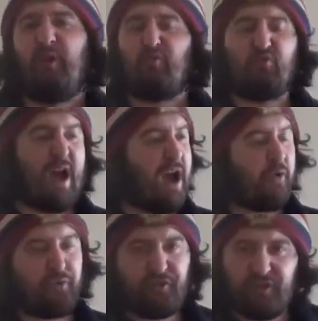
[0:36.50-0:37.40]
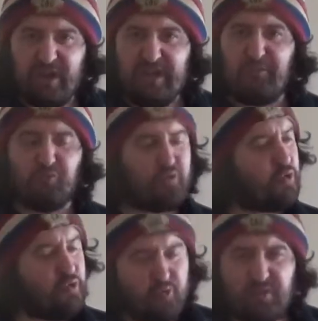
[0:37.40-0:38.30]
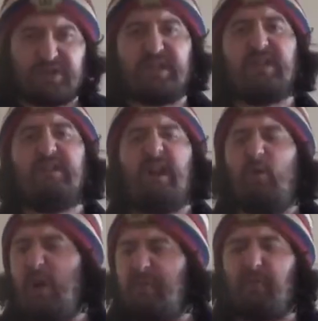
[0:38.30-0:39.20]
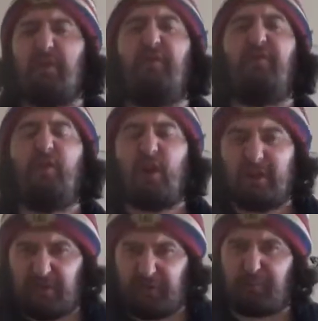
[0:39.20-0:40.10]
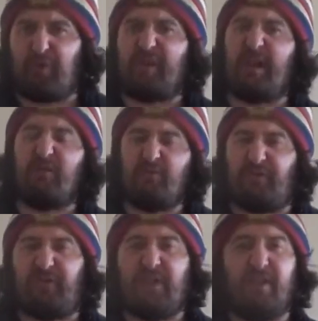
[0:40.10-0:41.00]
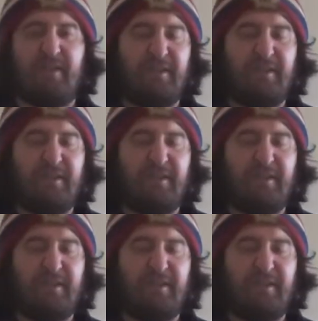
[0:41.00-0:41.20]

Rousey, Rousey, however the fuck it's pronounced there,